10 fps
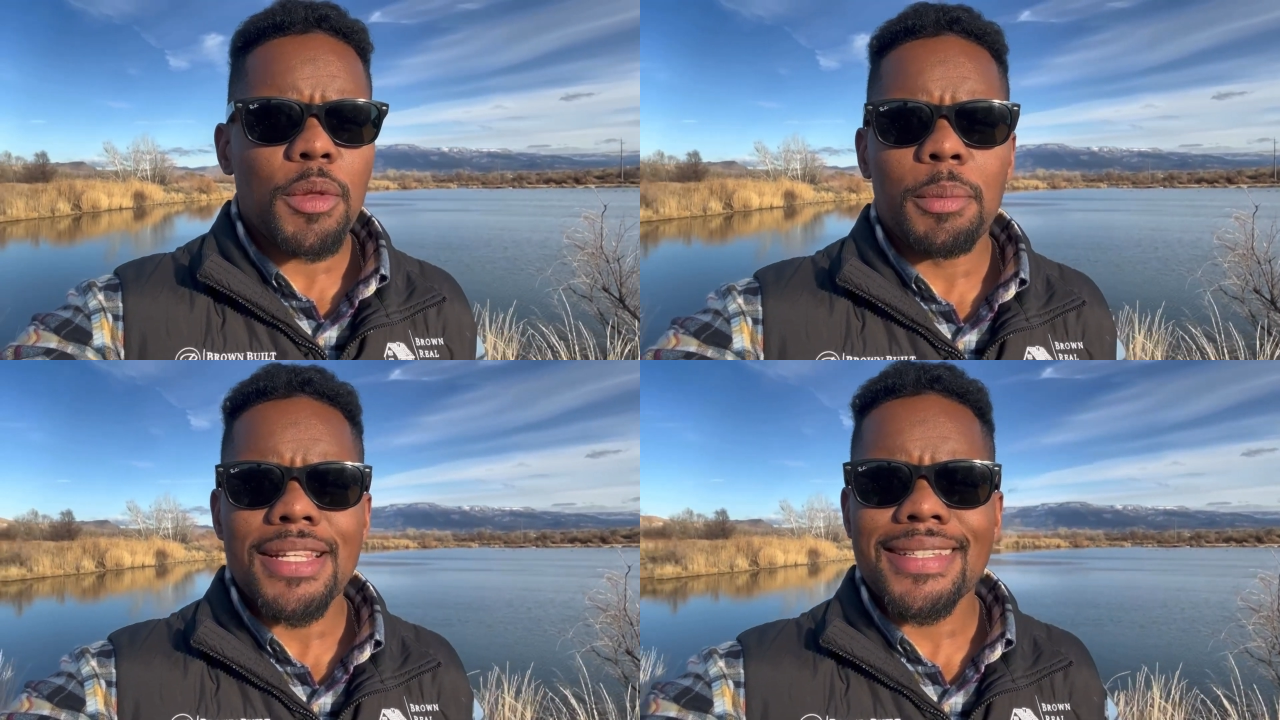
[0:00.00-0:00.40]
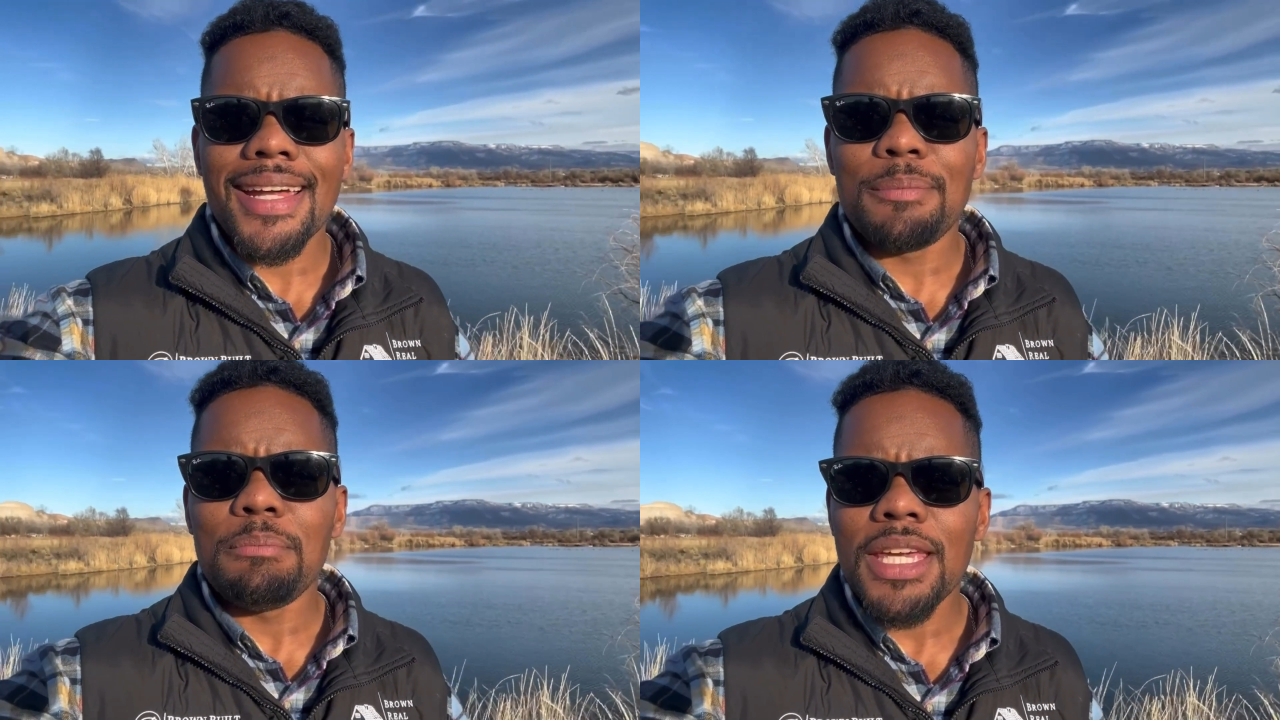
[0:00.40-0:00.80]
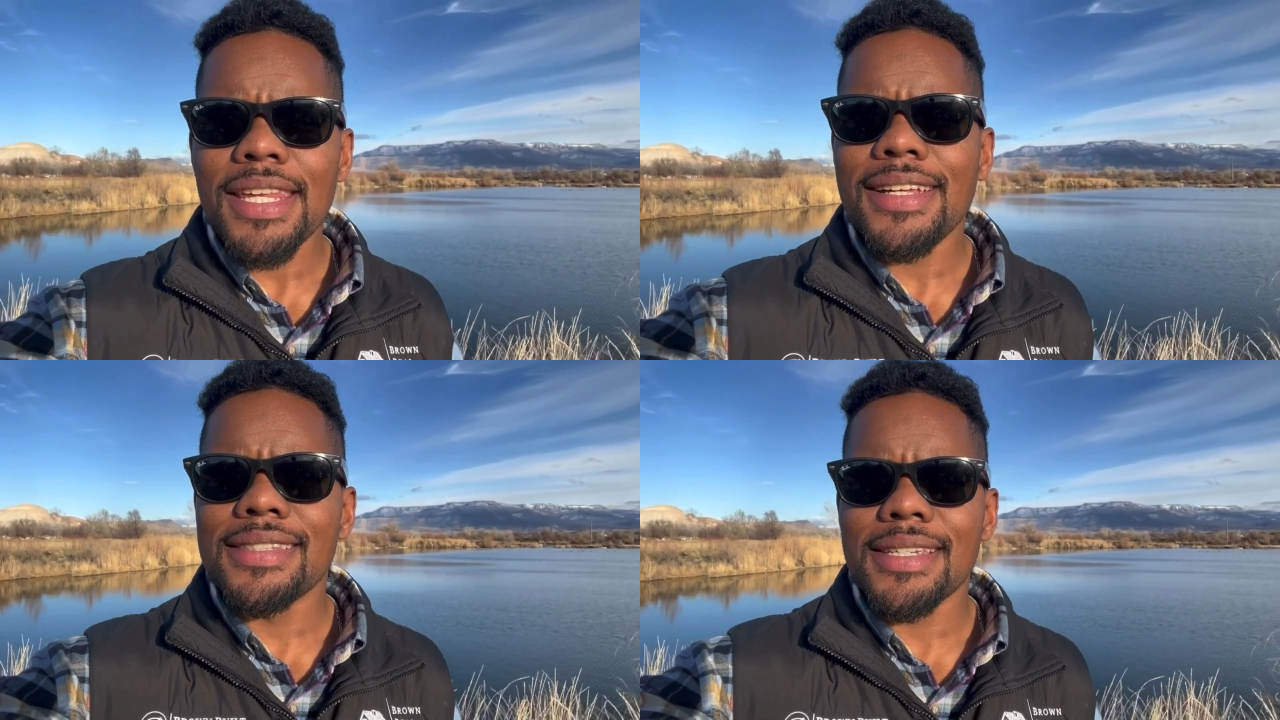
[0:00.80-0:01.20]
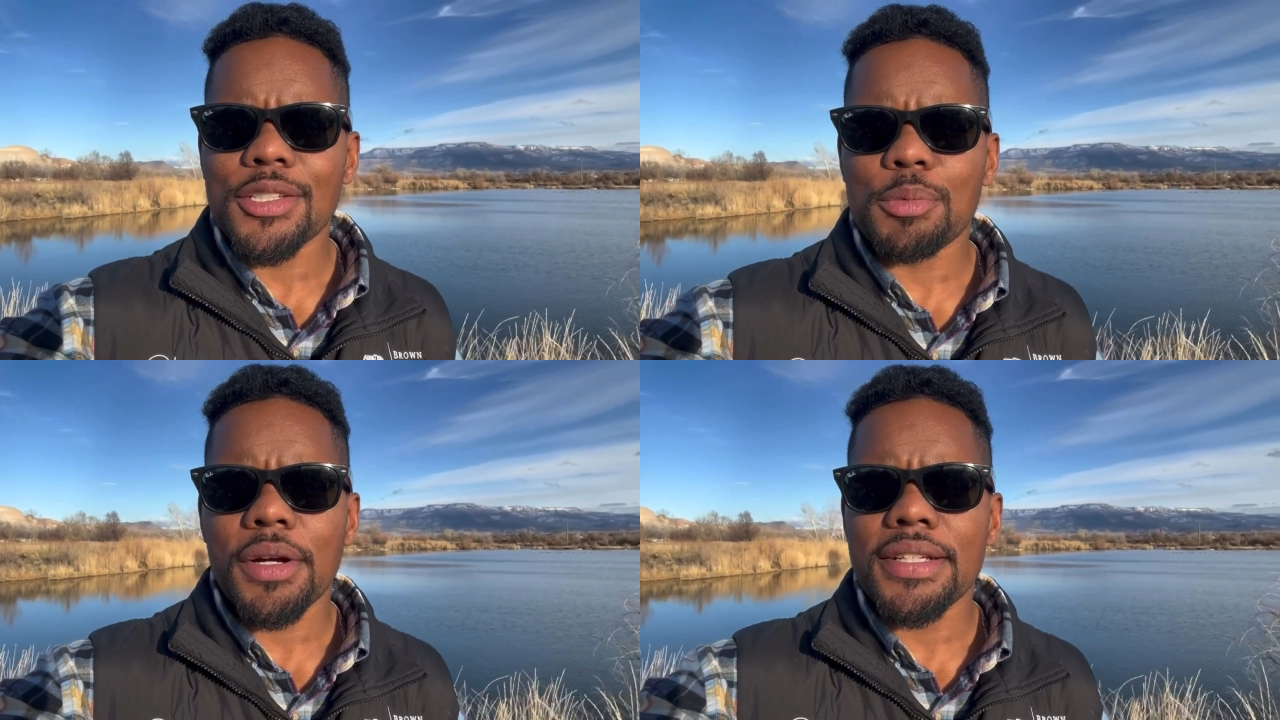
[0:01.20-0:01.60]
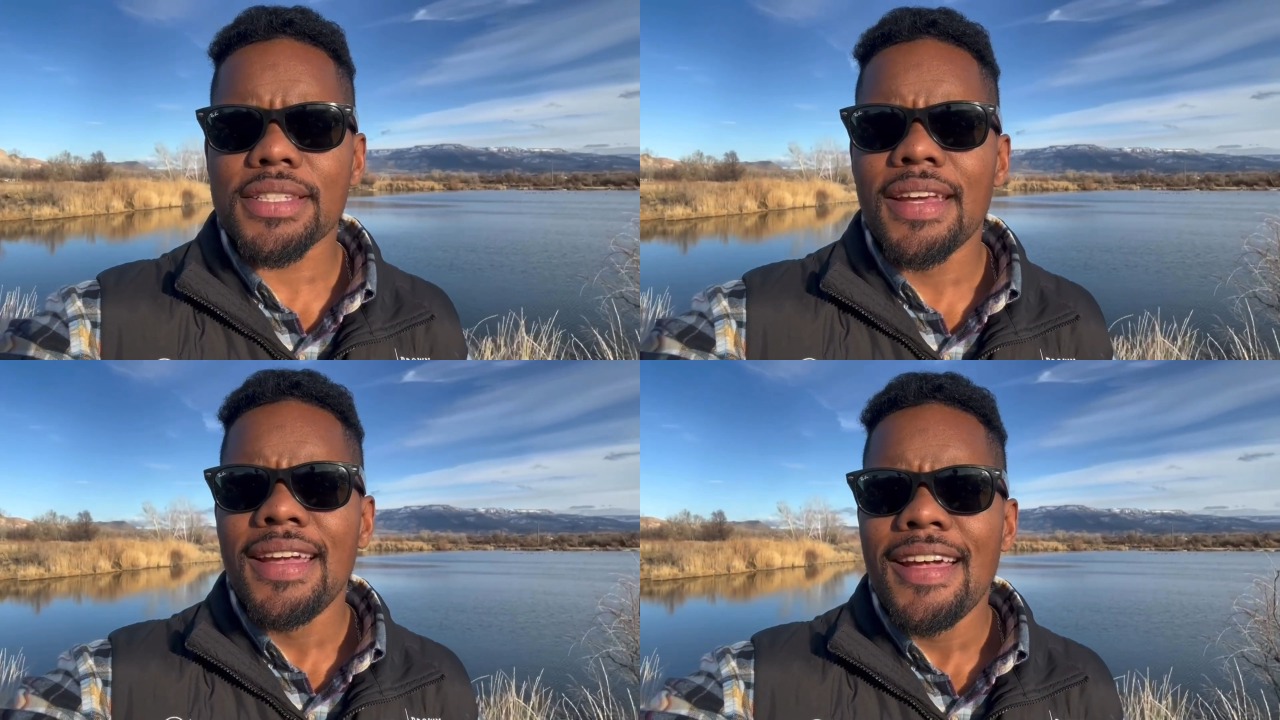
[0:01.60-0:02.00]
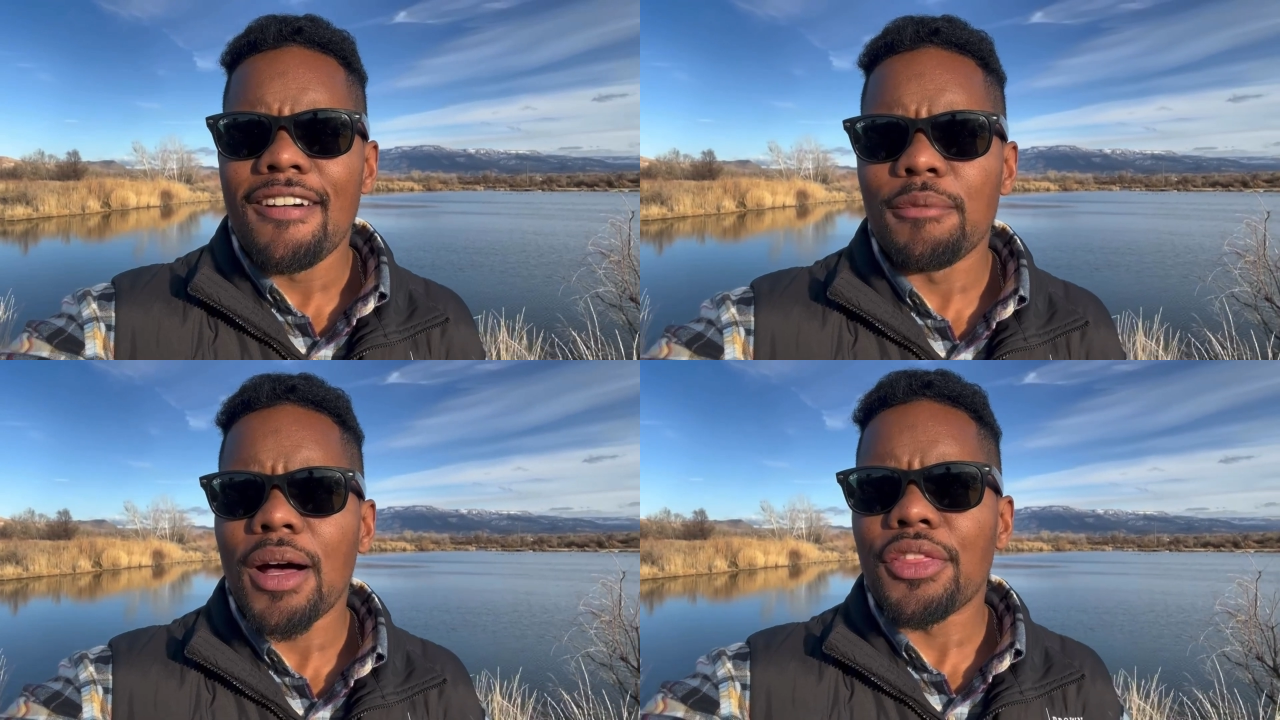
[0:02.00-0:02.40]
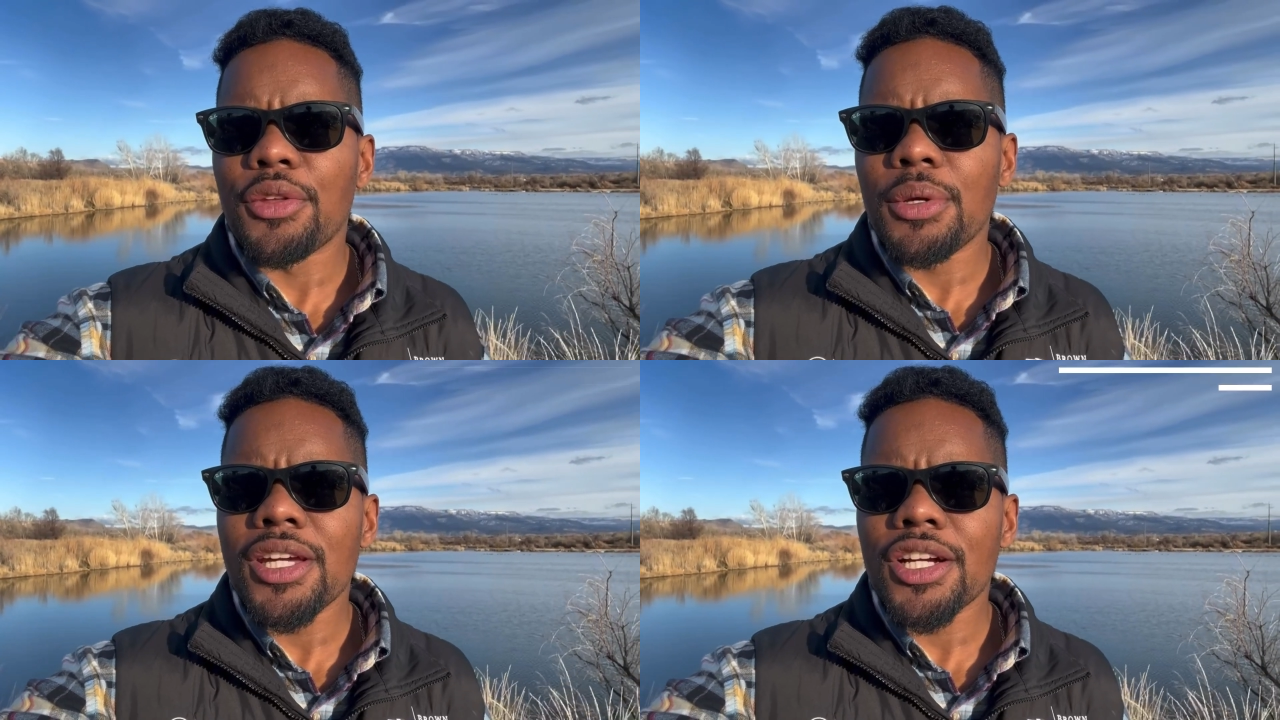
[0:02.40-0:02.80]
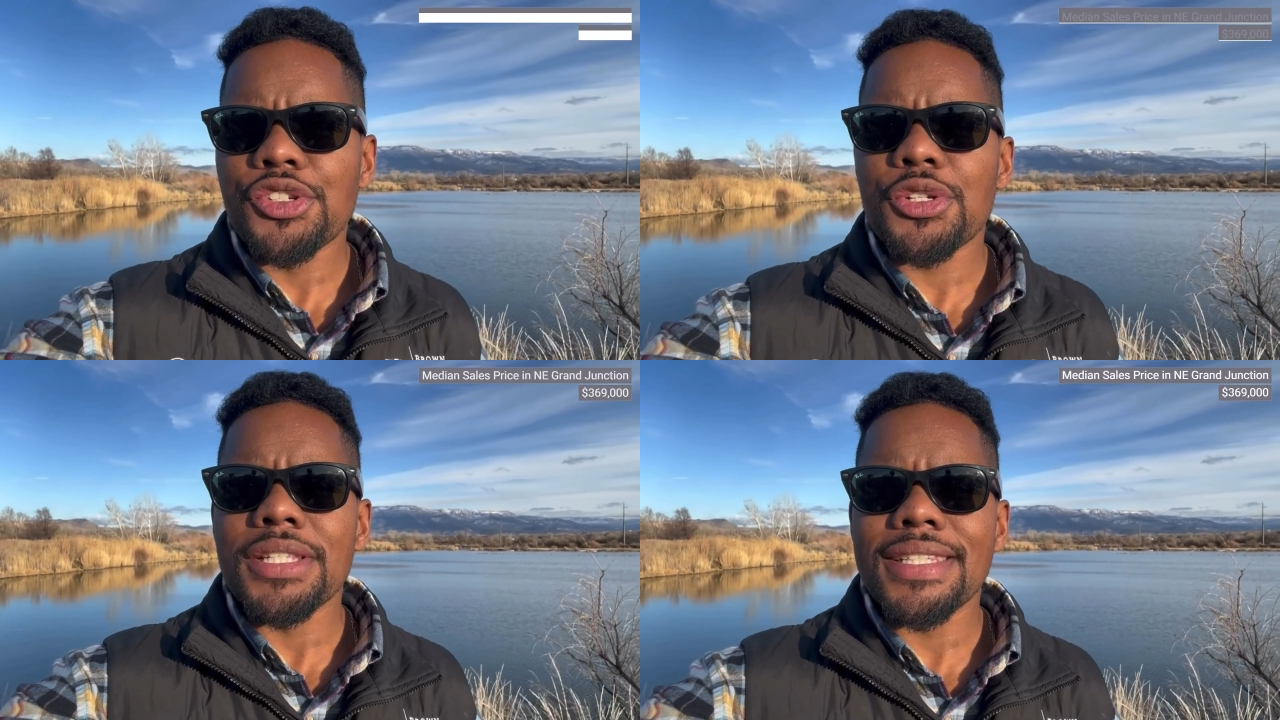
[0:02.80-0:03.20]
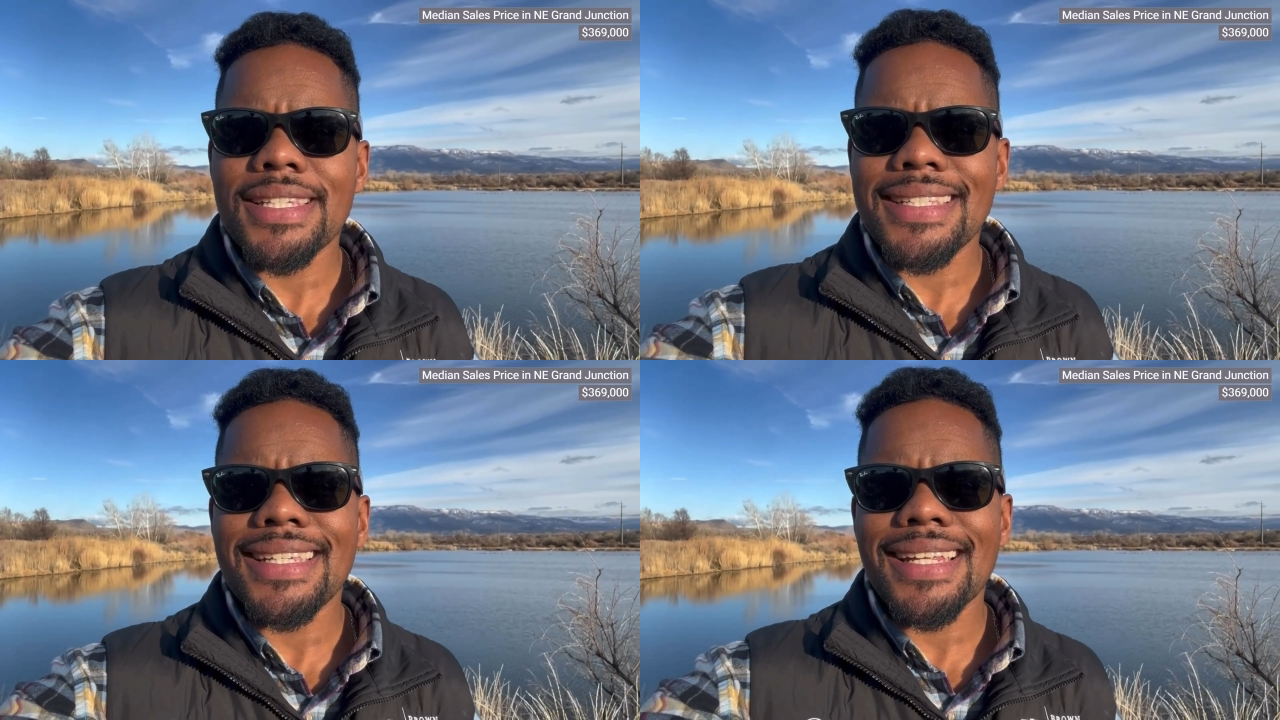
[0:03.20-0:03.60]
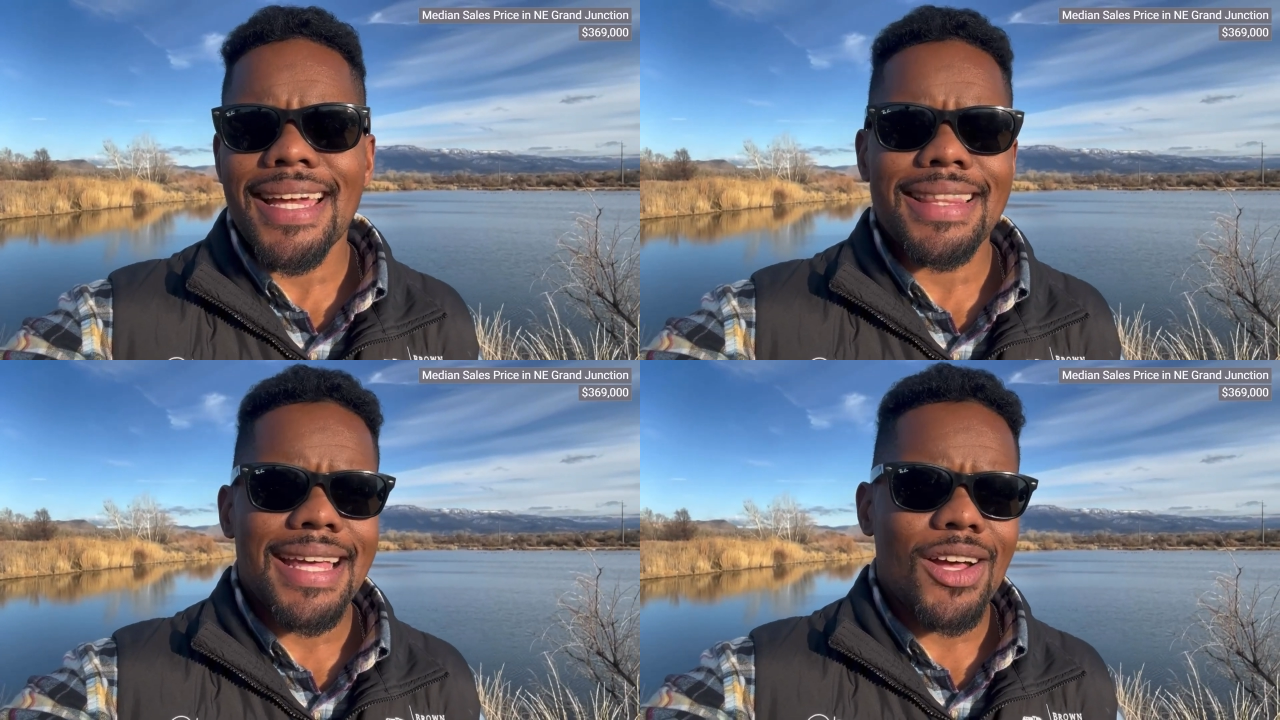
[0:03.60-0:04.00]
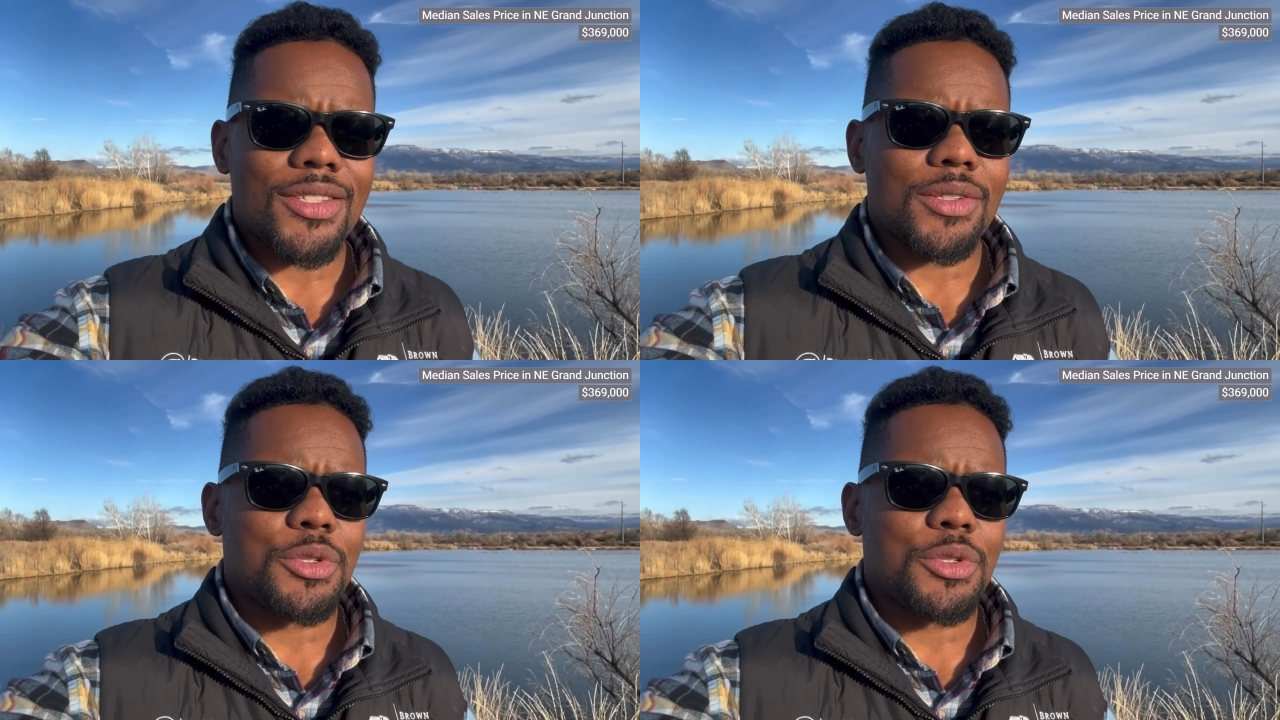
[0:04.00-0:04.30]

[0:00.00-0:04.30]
But it's got a median sales price of about $369,000,